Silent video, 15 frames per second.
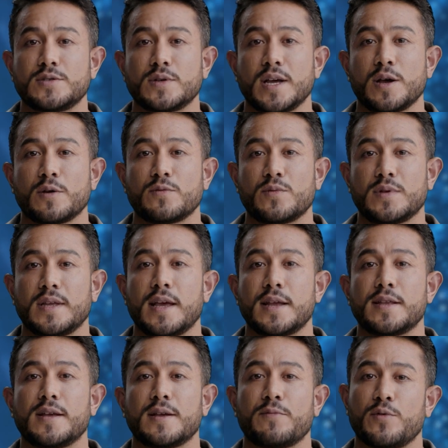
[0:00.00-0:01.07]
to
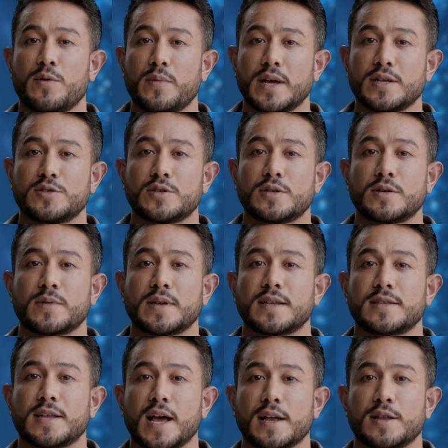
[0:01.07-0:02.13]
health-related information that
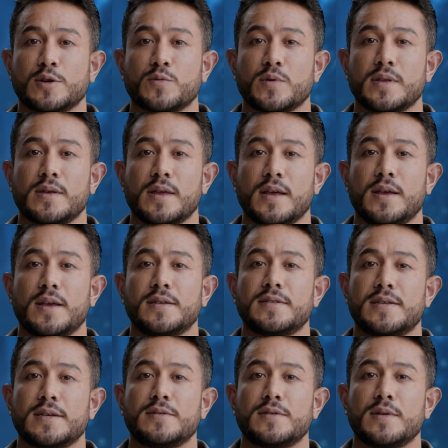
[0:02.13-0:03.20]
is accurate,
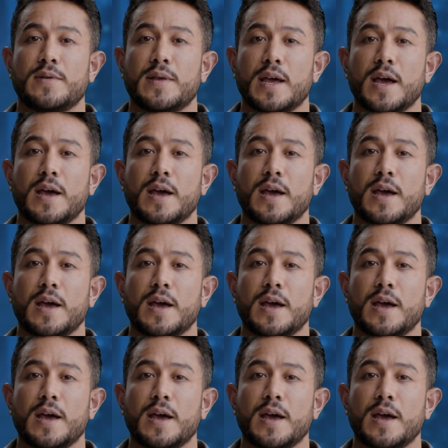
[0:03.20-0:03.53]
consistent,